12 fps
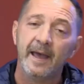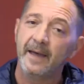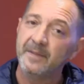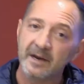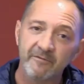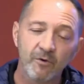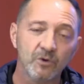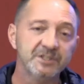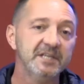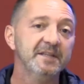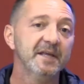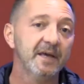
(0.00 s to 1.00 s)
And then, of
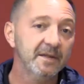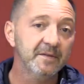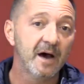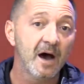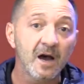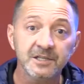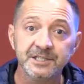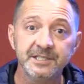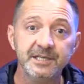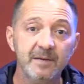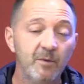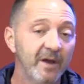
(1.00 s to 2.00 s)
course, in the, in the Haas
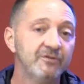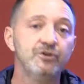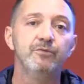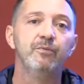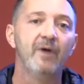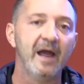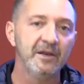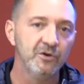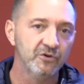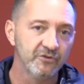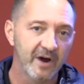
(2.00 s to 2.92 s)
team, we have two brand new